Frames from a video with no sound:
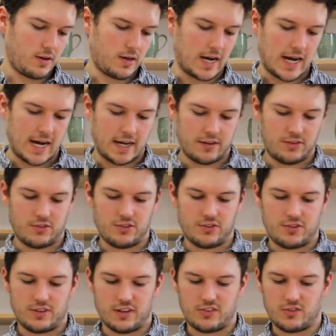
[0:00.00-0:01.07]
And
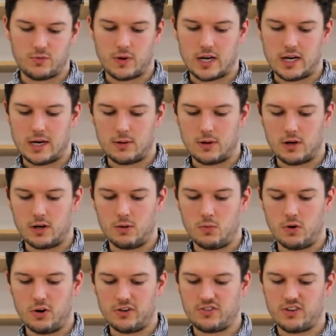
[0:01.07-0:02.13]
this is where our
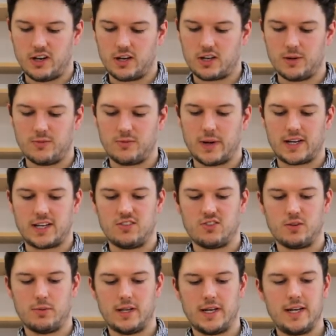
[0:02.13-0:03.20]
water comes back
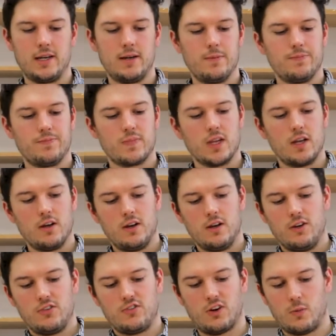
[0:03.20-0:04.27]
into play.
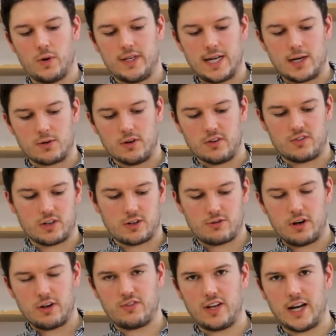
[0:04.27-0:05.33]
So we're now going to
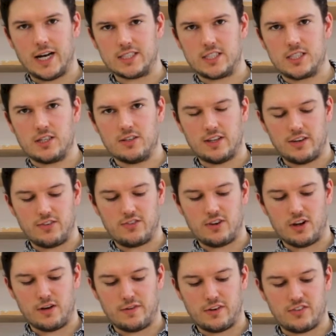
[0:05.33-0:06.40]
cross-hatch these
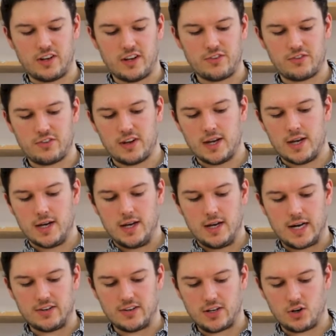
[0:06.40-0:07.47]
surfaces
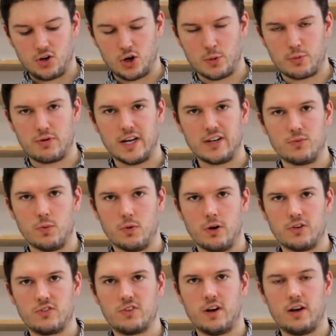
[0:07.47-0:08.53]
and incorporate
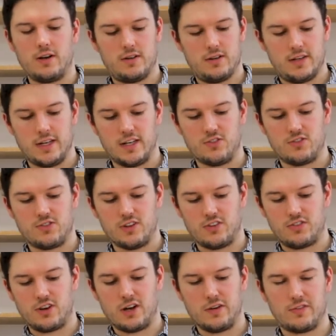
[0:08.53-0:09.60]
water into the
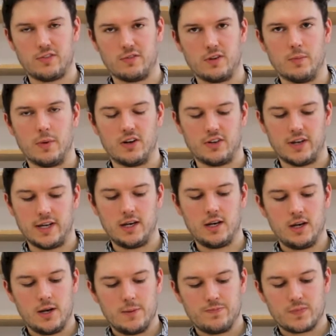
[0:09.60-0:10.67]
surface of the body
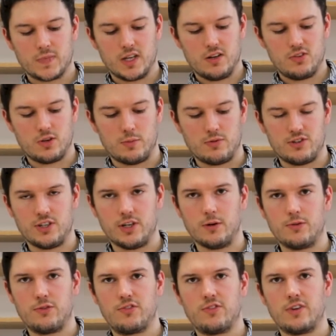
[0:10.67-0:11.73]
to
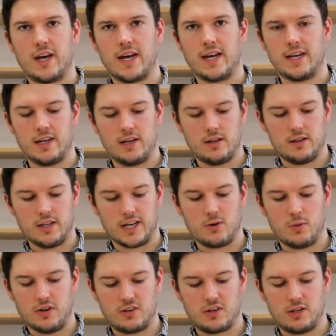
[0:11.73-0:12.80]
produce a
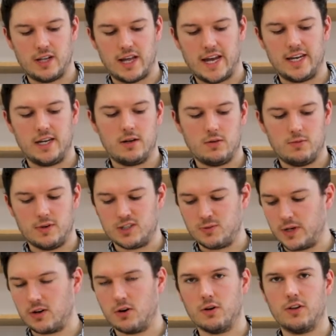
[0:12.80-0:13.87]
liquid clay, which
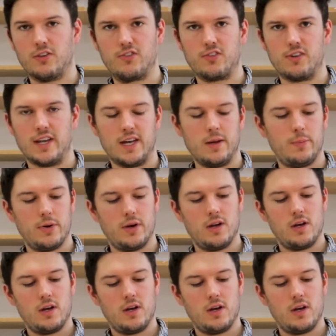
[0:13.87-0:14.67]
we call a slip,